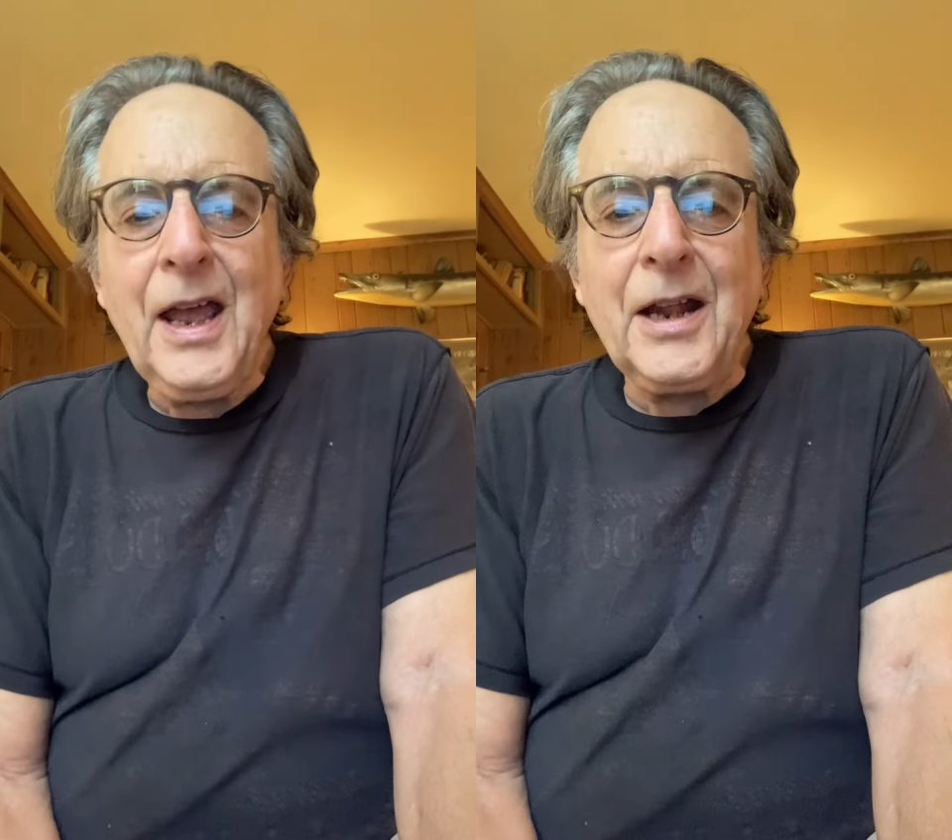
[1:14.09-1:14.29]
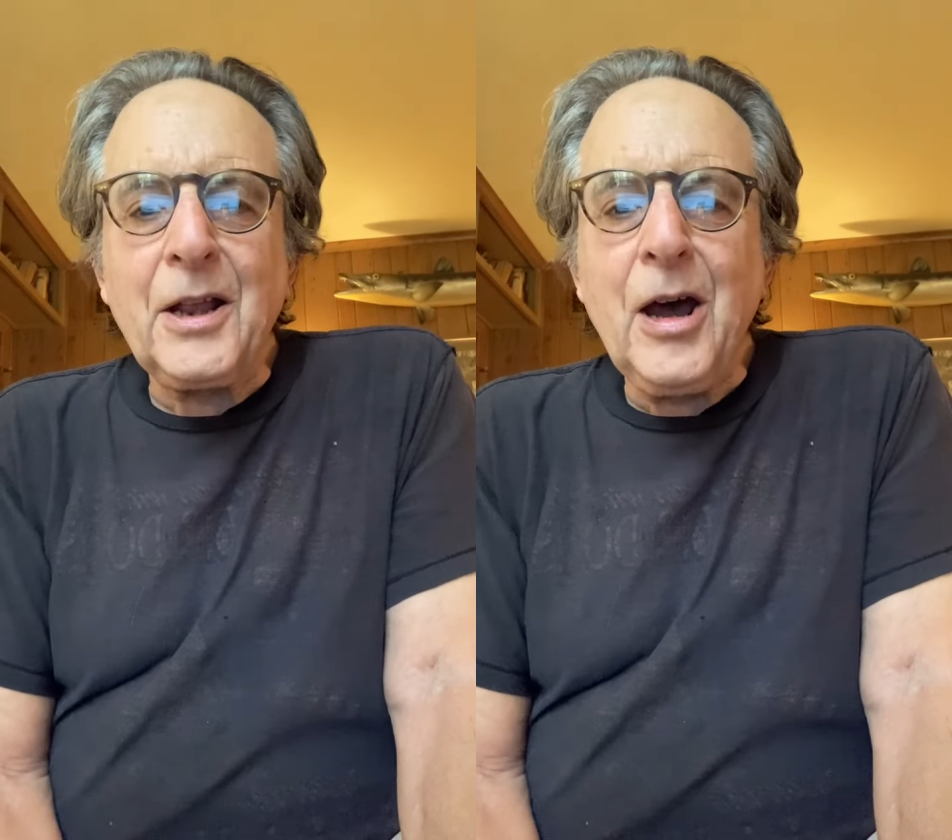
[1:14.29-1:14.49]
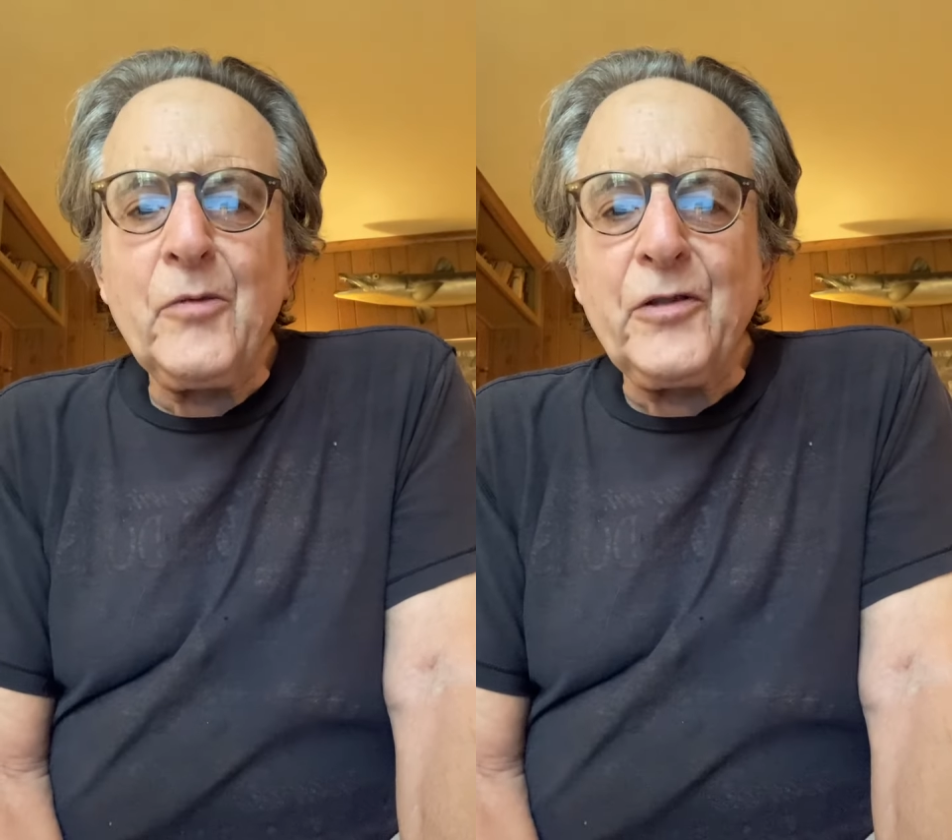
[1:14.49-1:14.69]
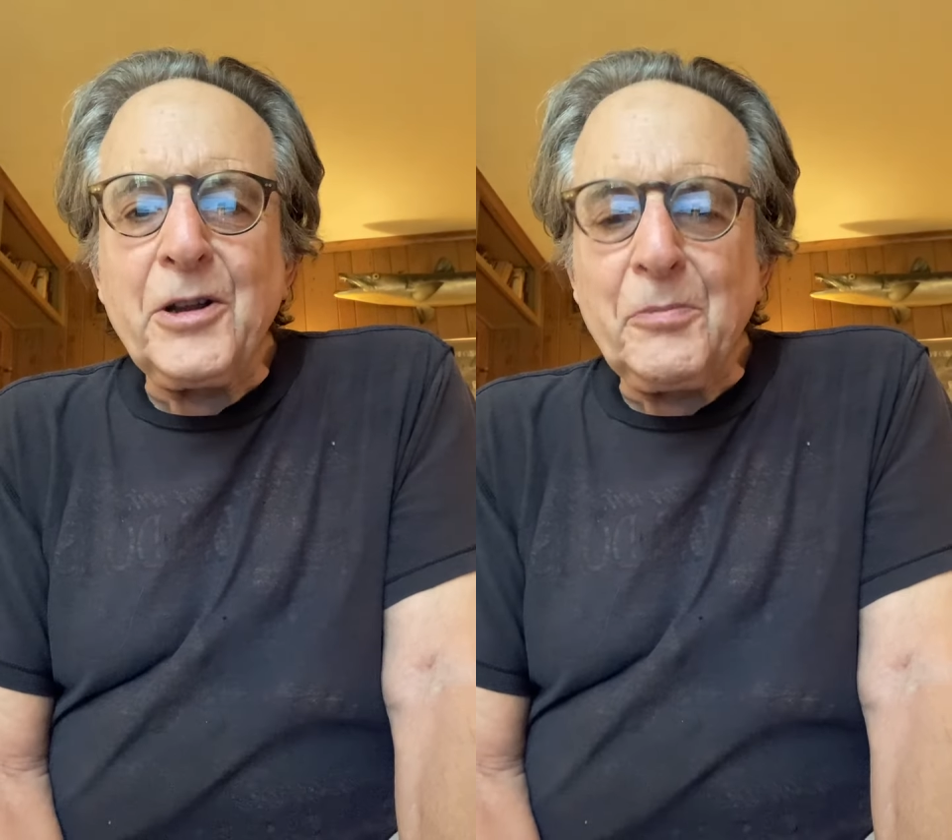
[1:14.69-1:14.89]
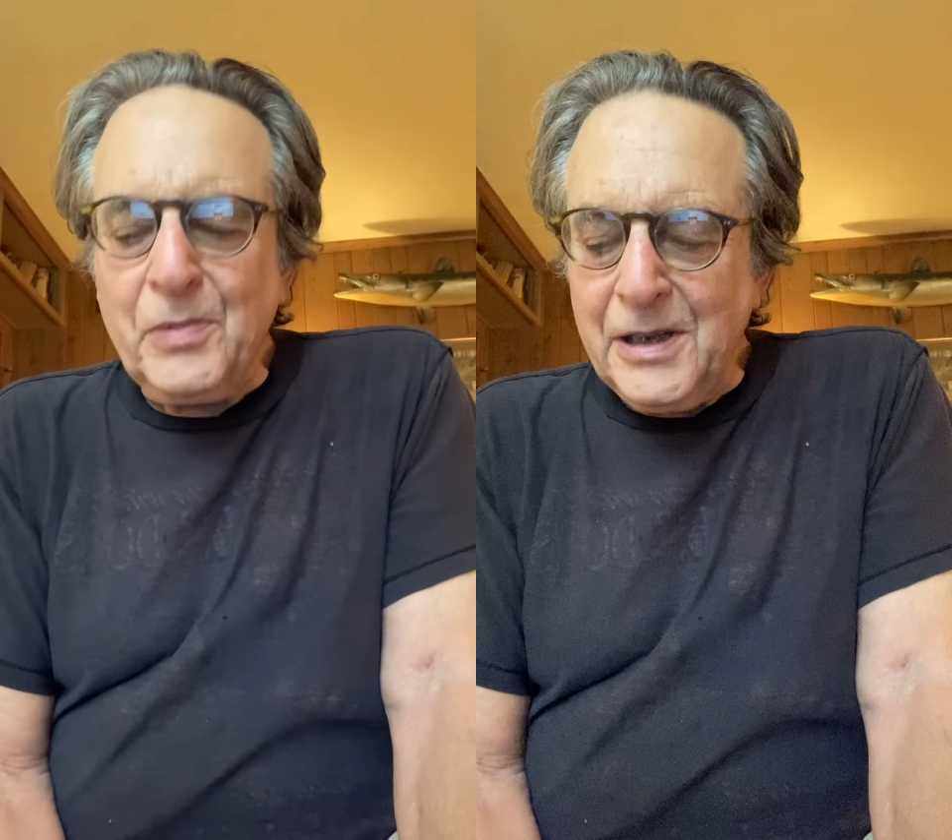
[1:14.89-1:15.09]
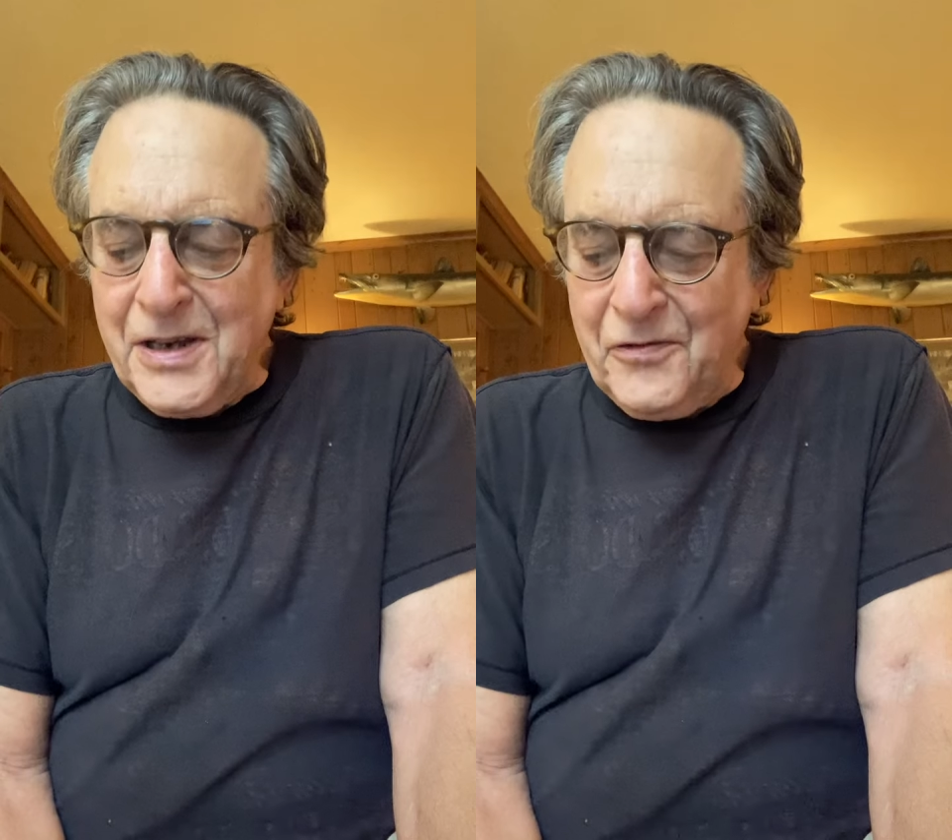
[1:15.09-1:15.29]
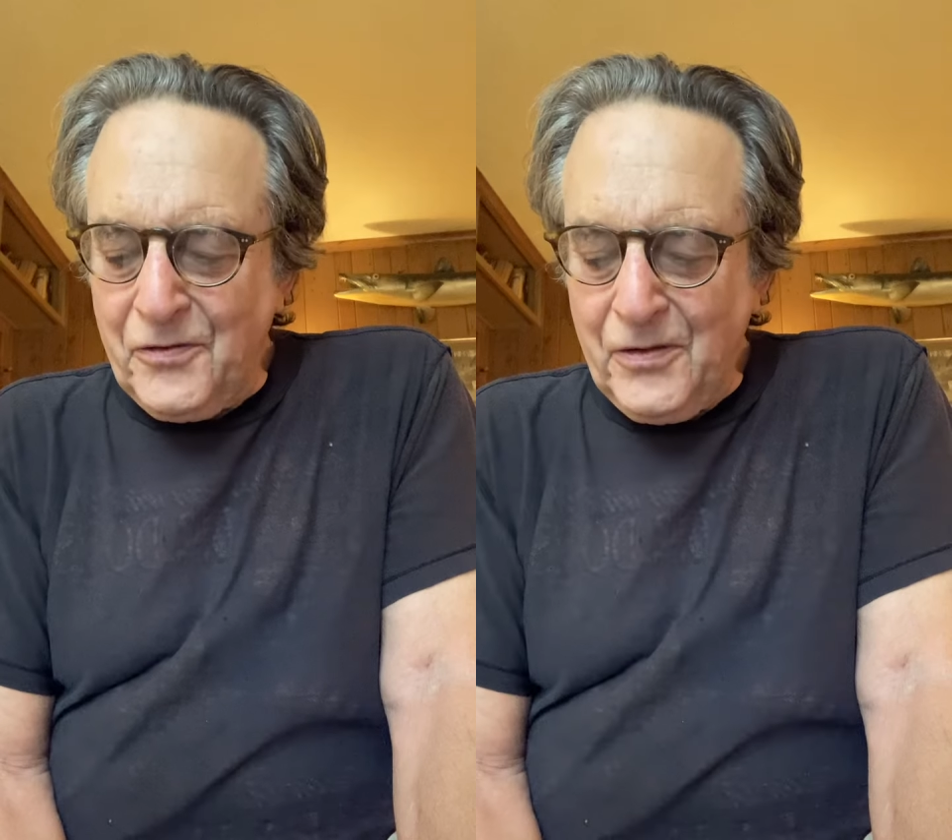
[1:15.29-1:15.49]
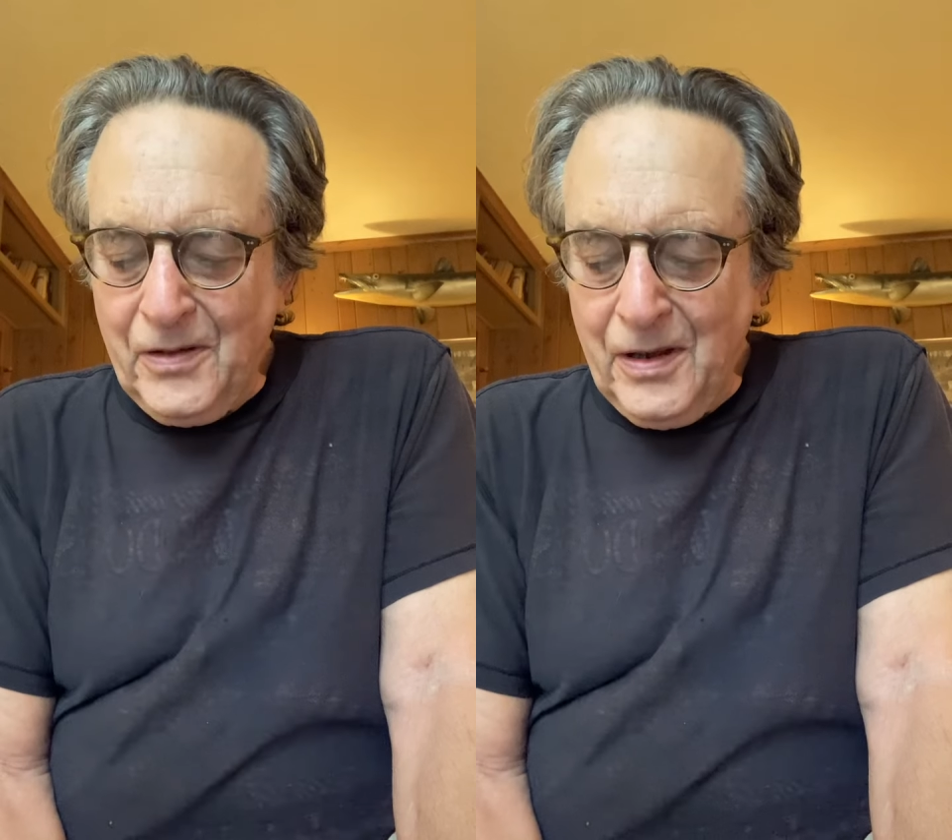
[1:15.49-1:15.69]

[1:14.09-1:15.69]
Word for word: and comforting belief,